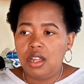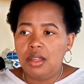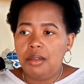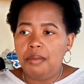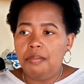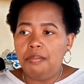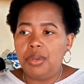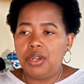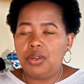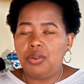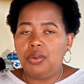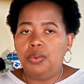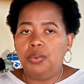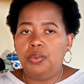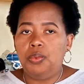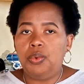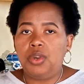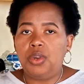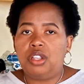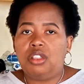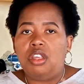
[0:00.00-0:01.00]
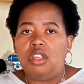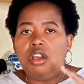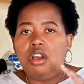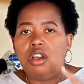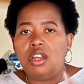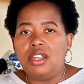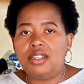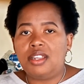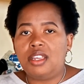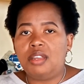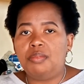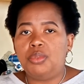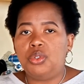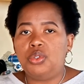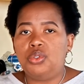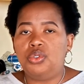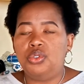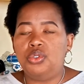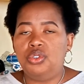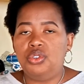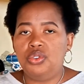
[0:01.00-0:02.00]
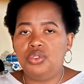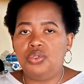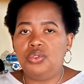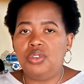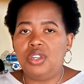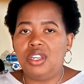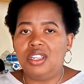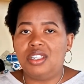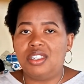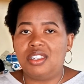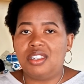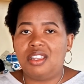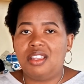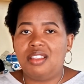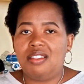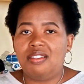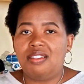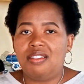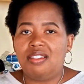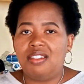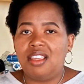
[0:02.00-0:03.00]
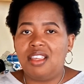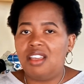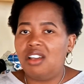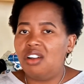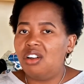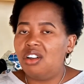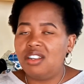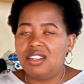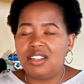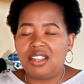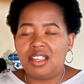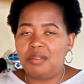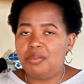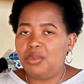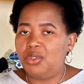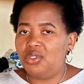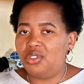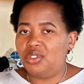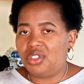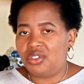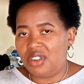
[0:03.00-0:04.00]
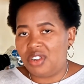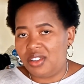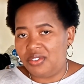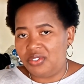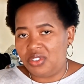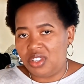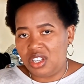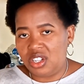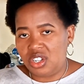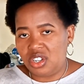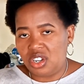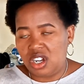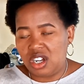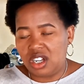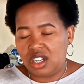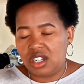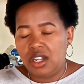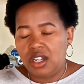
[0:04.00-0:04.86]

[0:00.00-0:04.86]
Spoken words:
But what they aren't able to do is they aren't able to thrive in the dark.